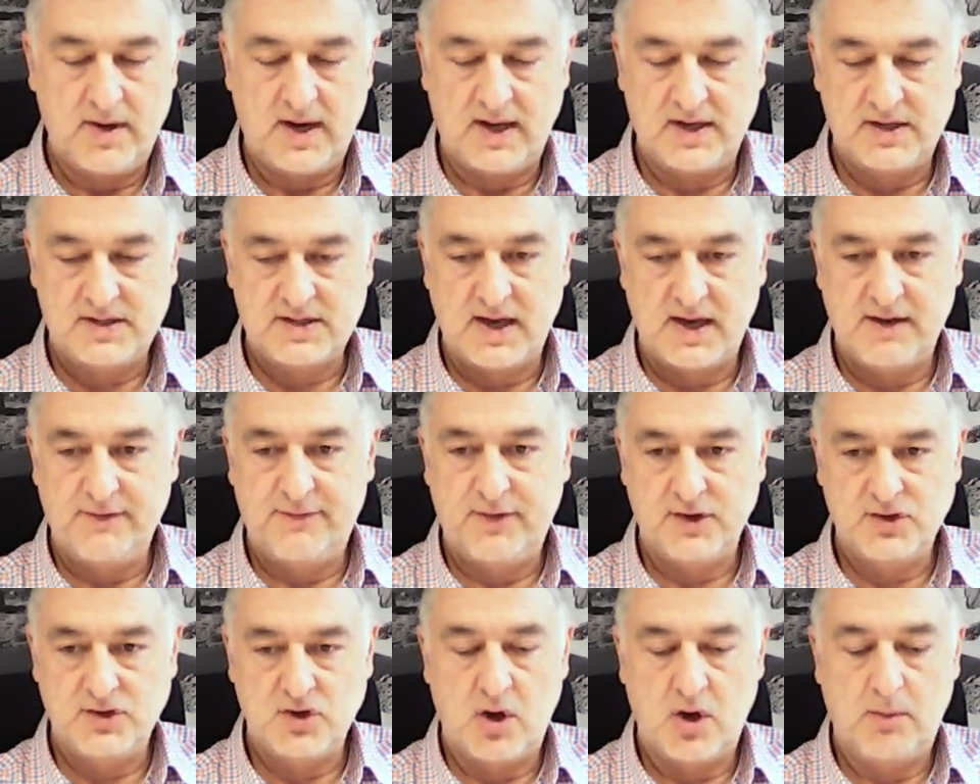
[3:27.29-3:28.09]
let's
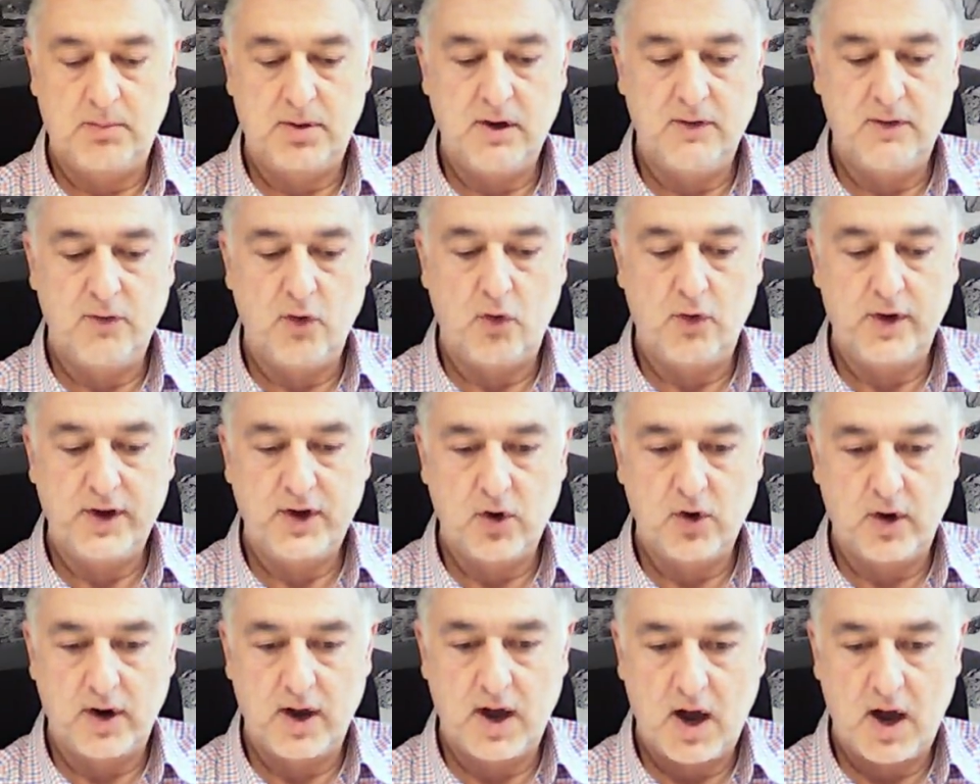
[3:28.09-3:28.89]
say, for example, you've
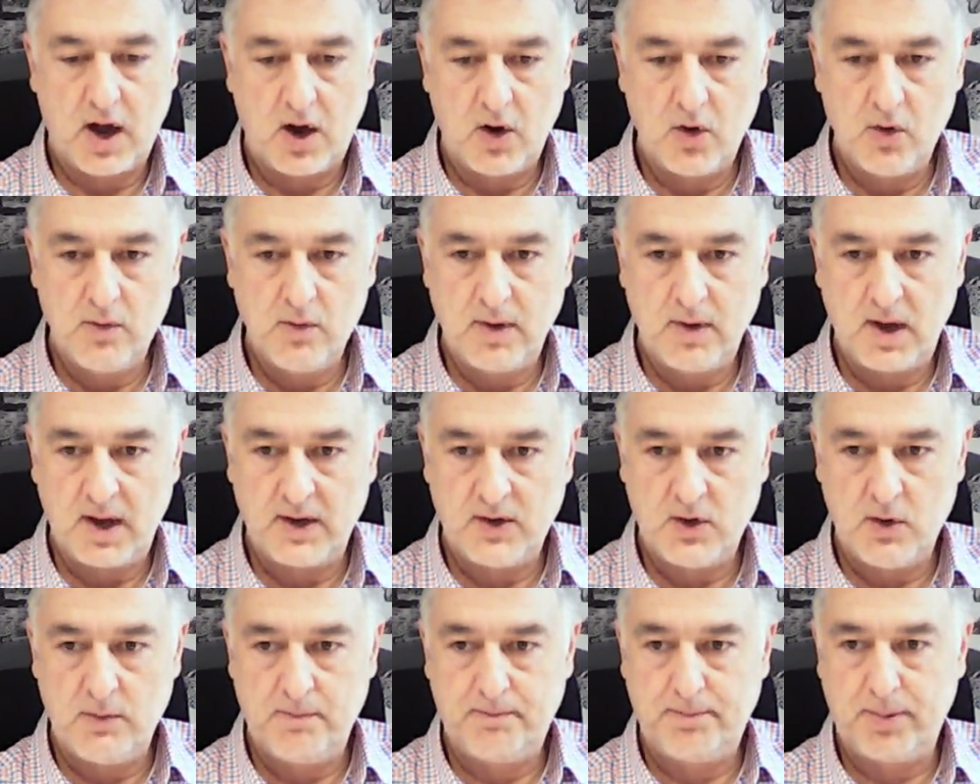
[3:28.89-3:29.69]
already got a home
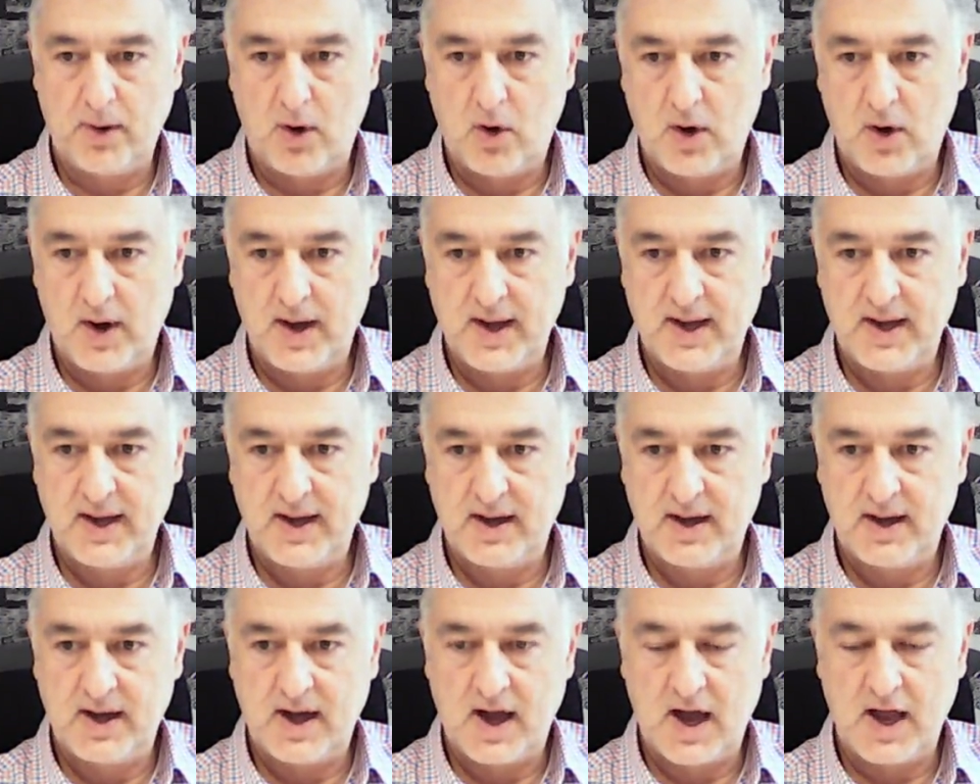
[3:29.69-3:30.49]
and you
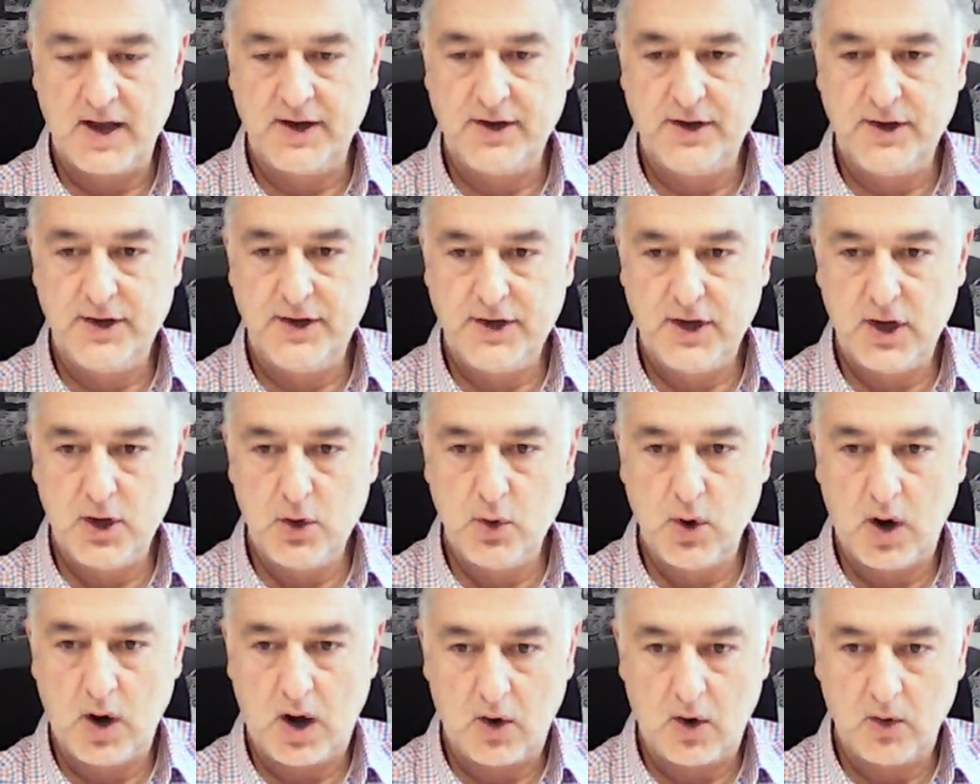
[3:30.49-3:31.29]
buy a
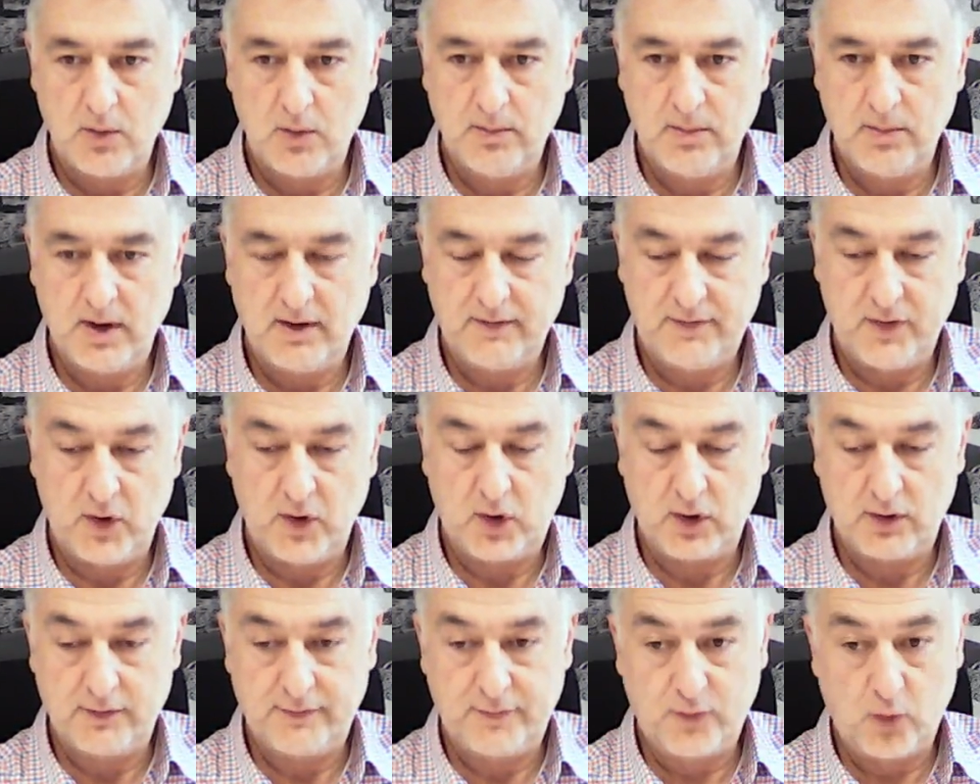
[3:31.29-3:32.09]
new home, if
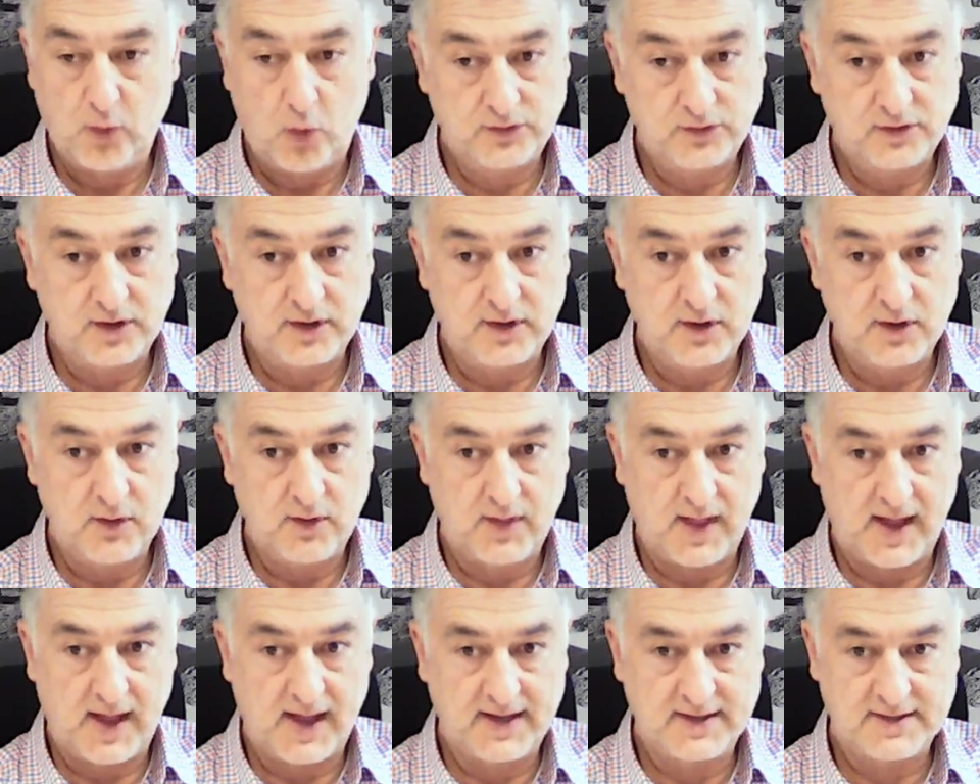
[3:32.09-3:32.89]
you can afford to
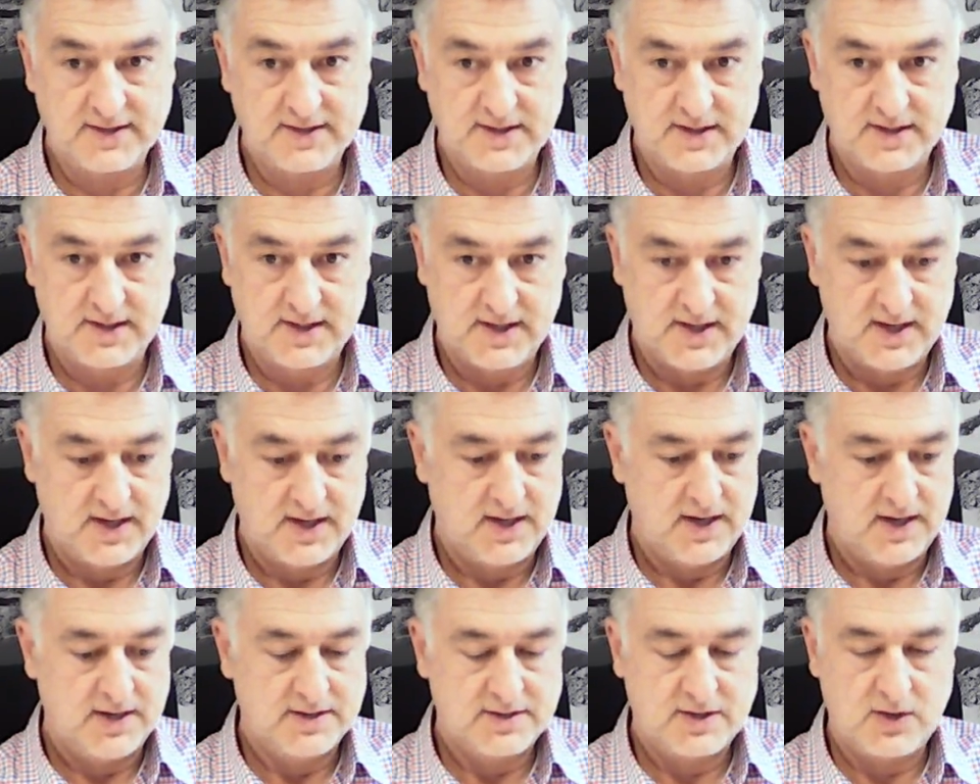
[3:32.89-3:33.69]
do that.
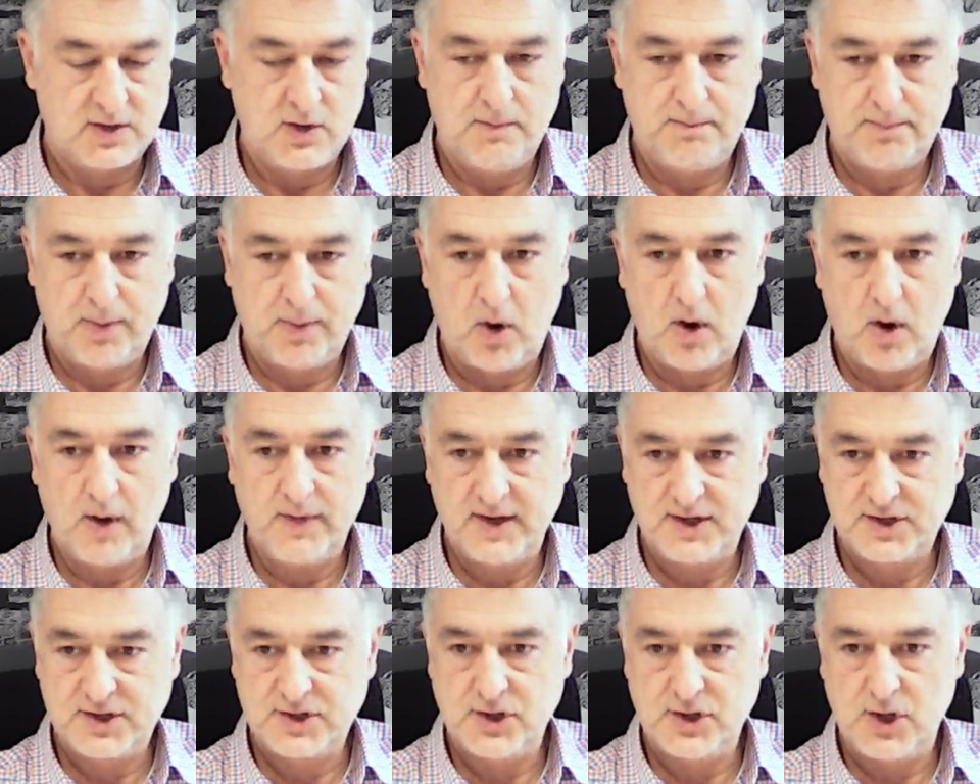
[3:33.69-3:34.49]
So you
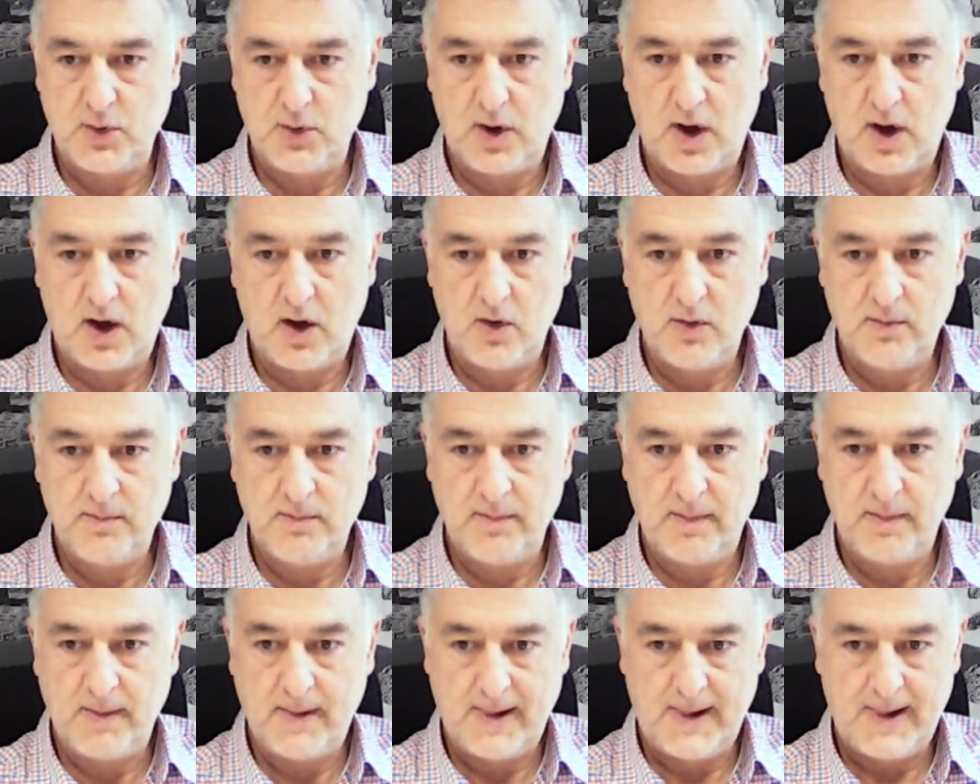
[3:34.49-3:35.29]
buy this new
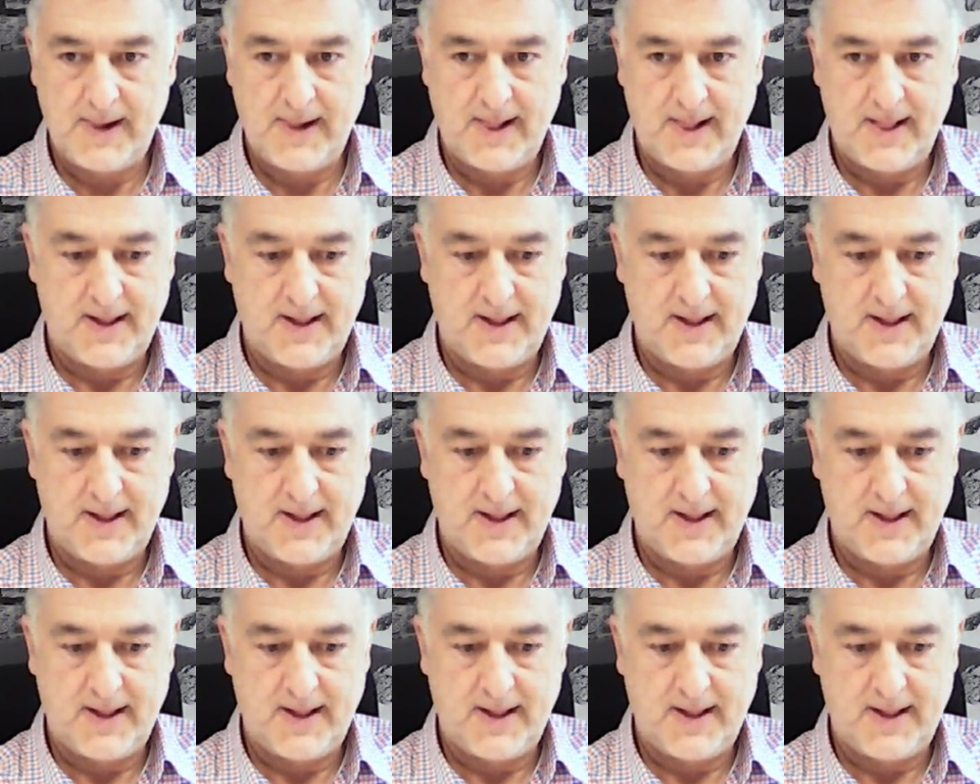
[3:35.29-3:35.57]
home